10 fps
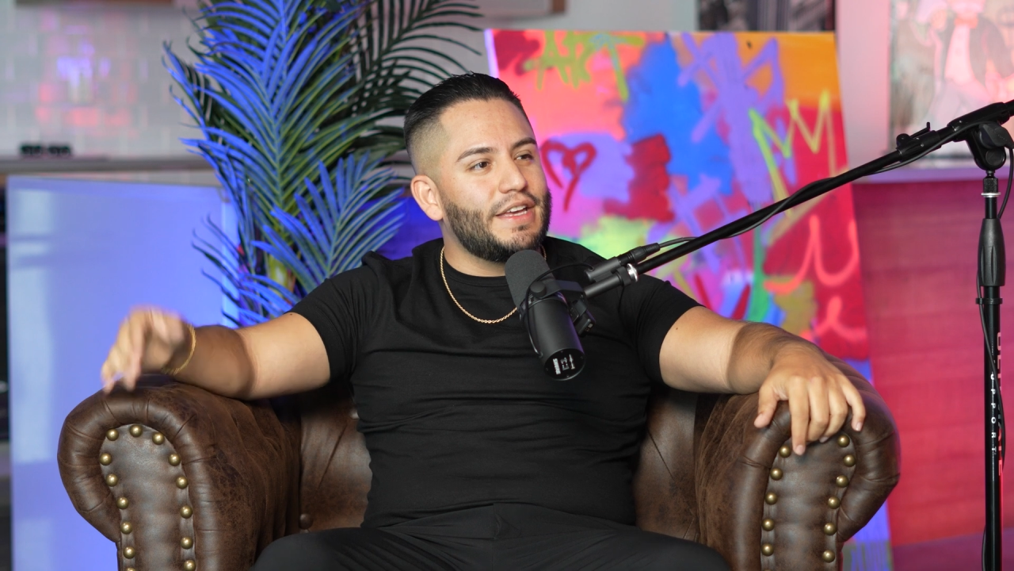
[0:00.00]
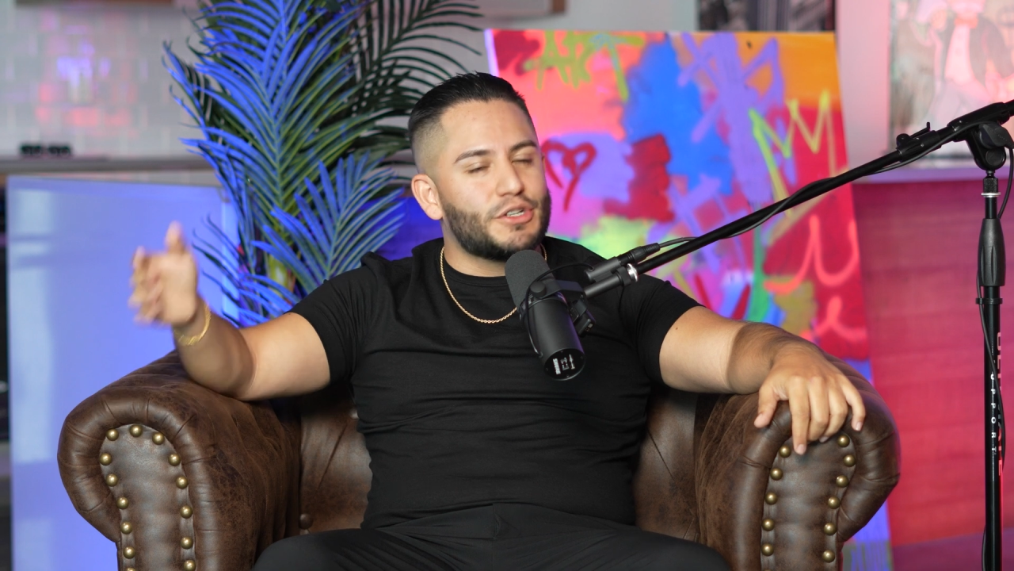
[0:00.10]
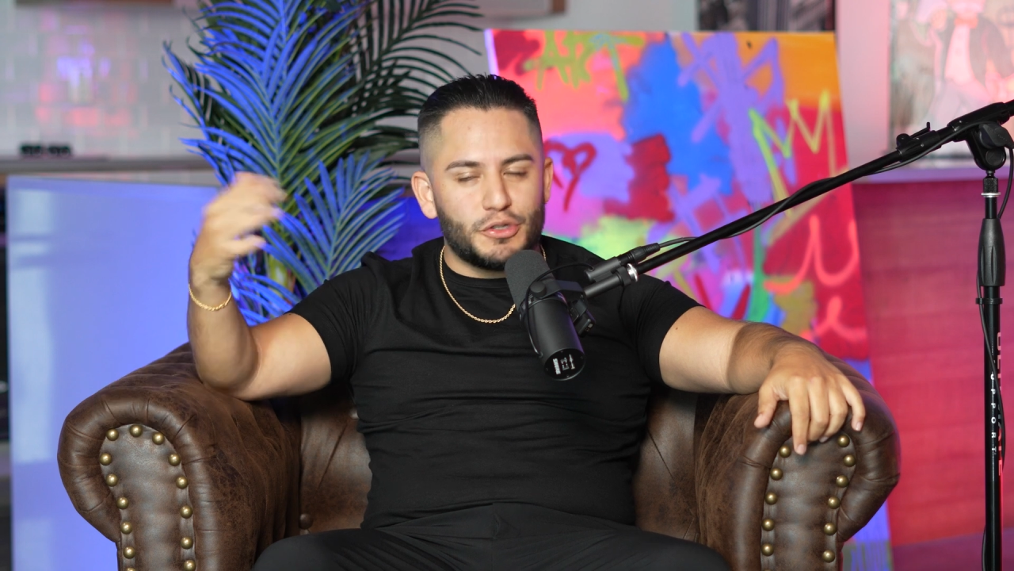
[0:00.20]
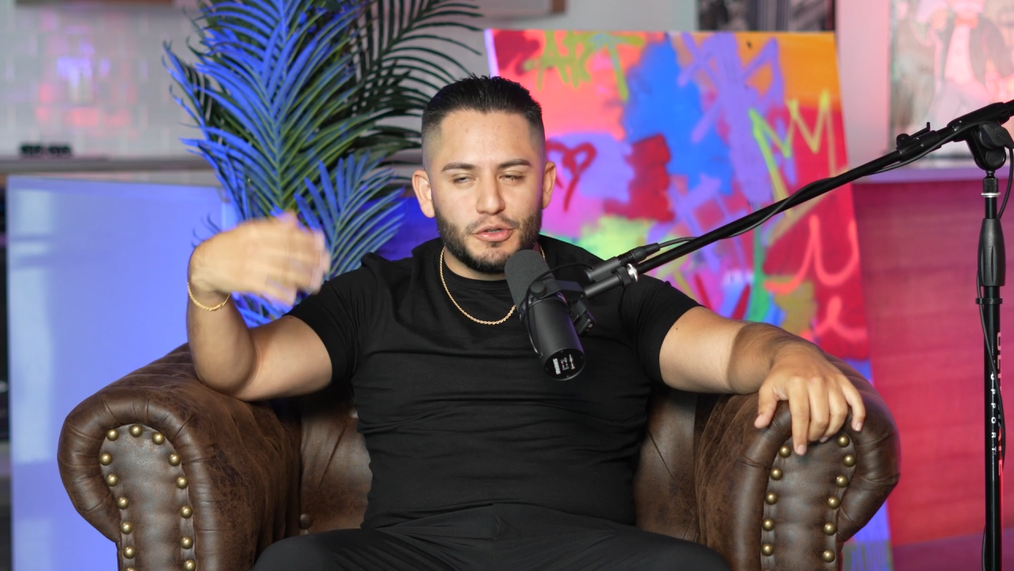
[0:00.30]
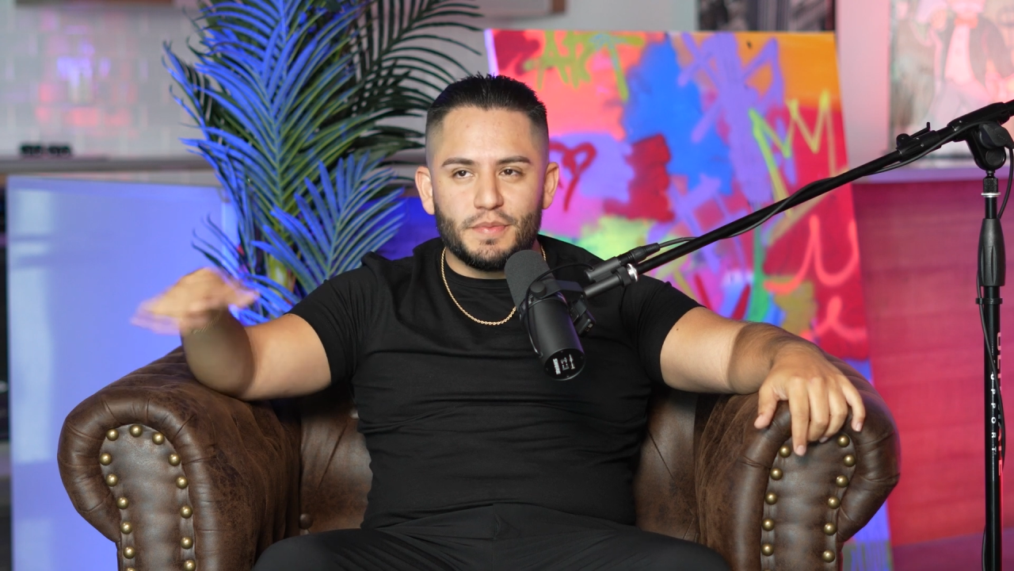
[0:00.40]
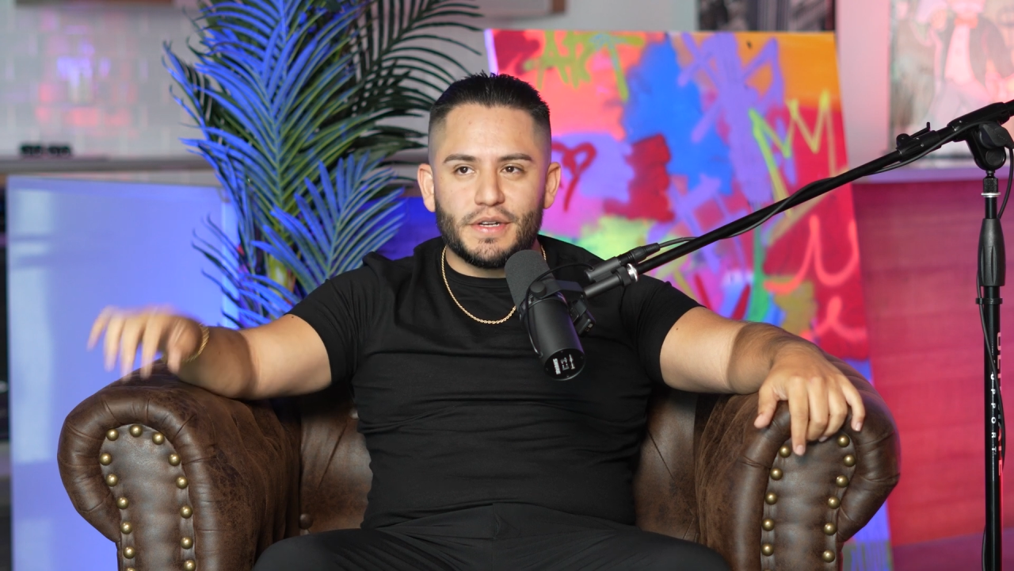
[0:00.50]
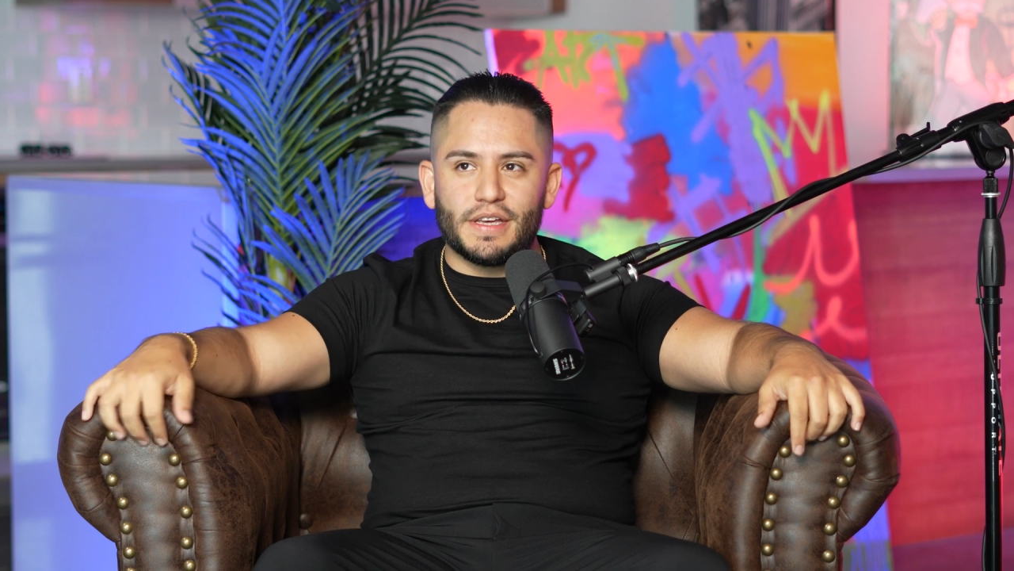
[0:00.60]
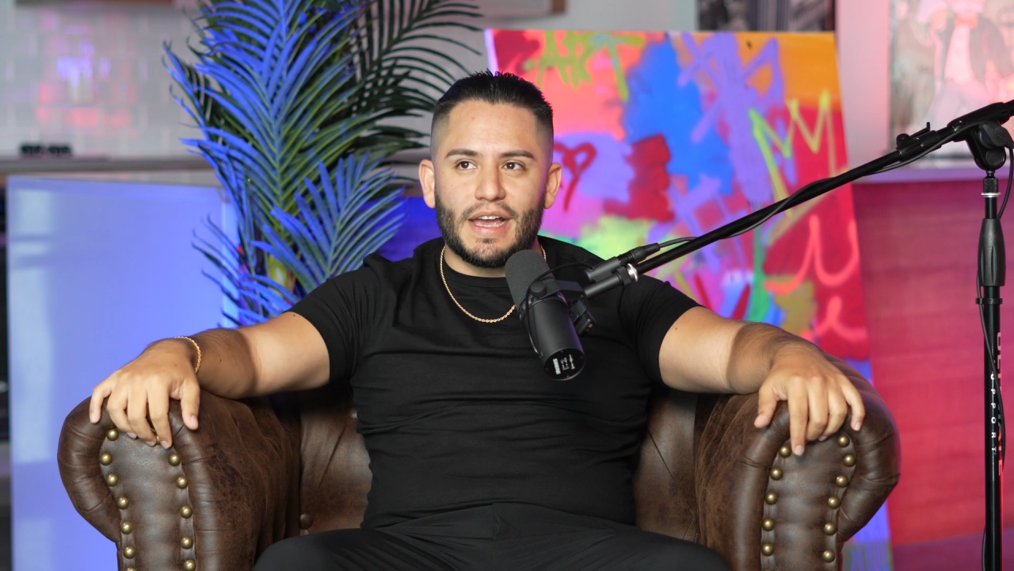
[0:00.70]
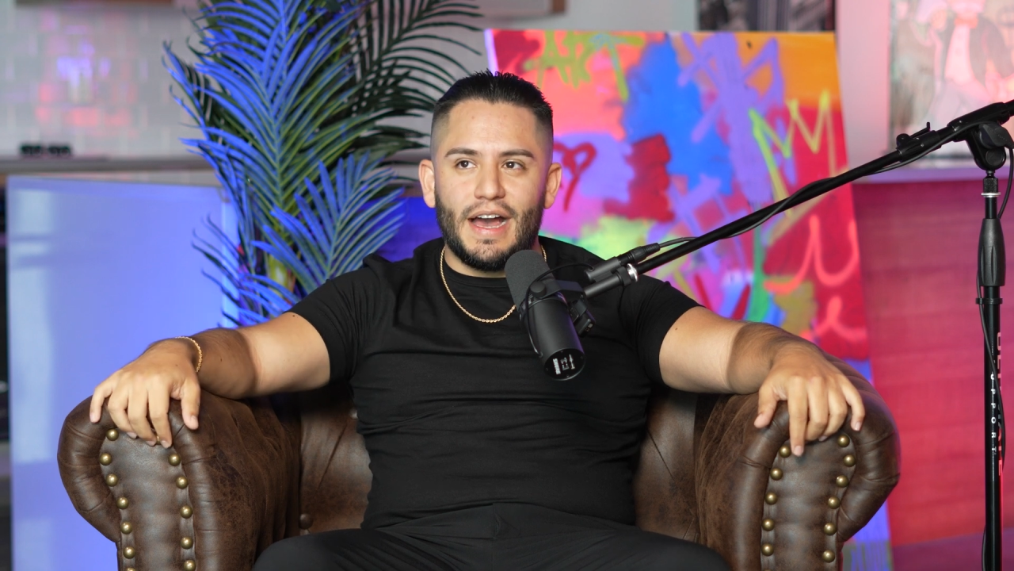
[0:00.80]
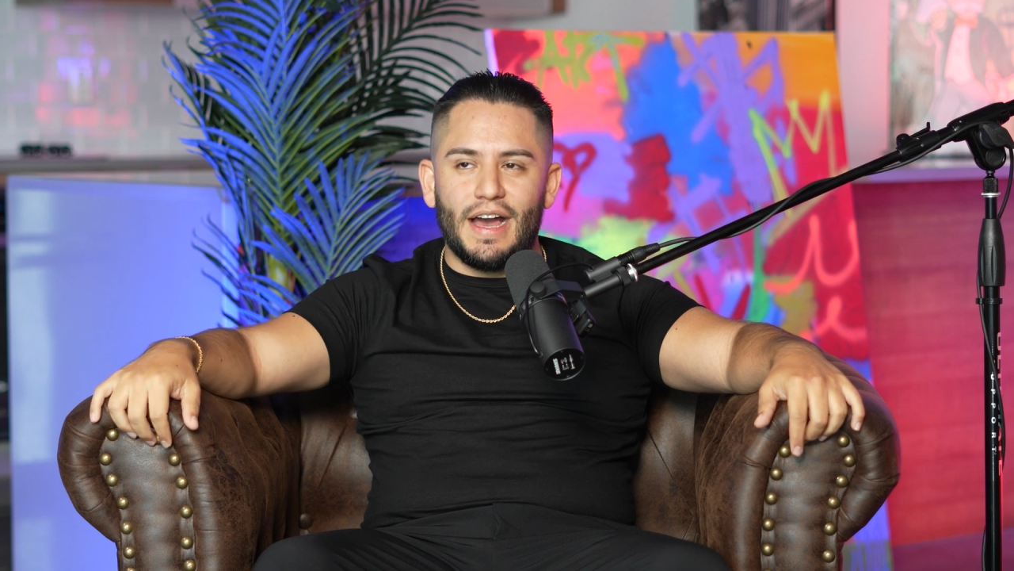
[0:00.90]
introduced me to
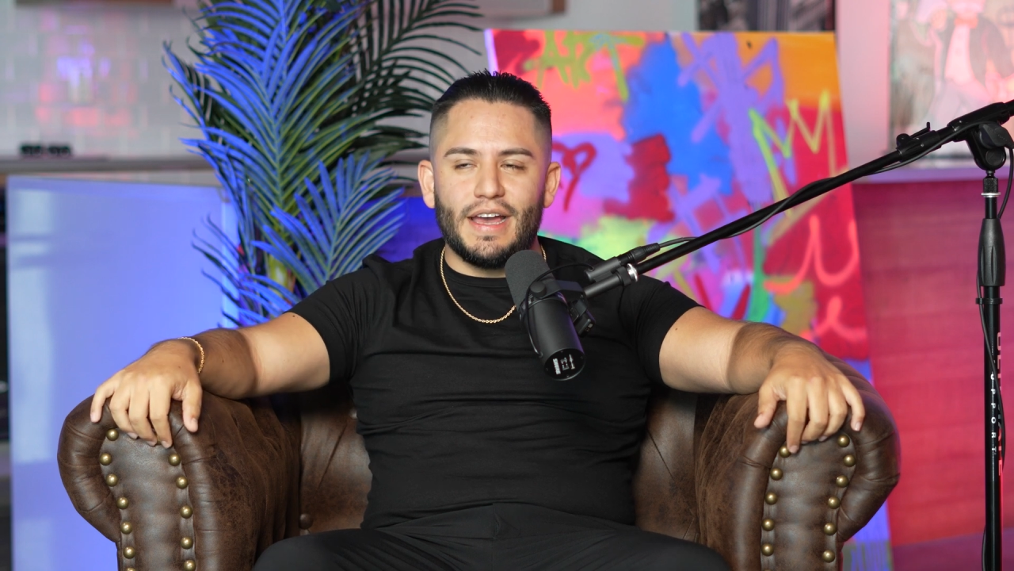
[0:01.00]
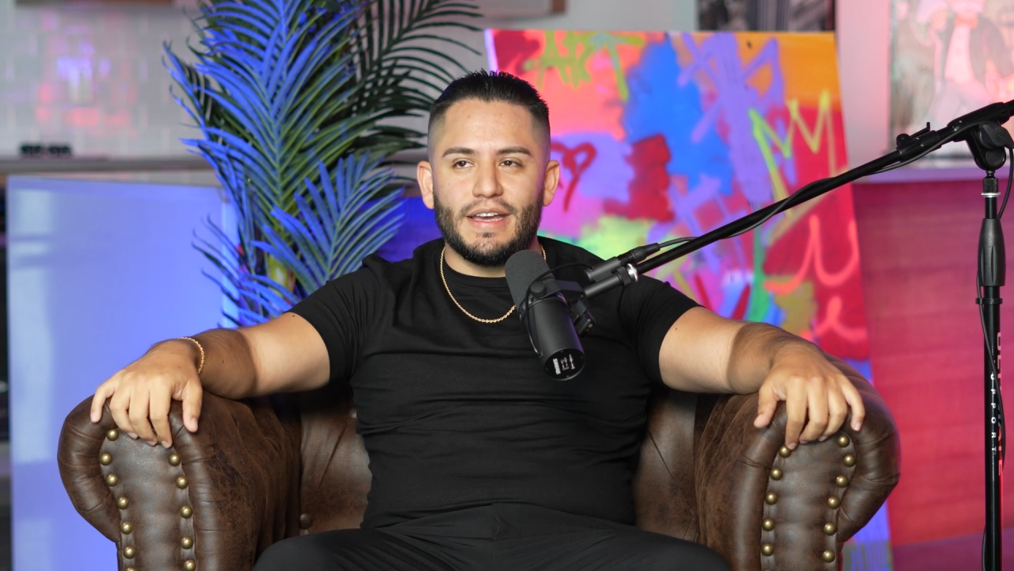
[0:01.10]
the guy,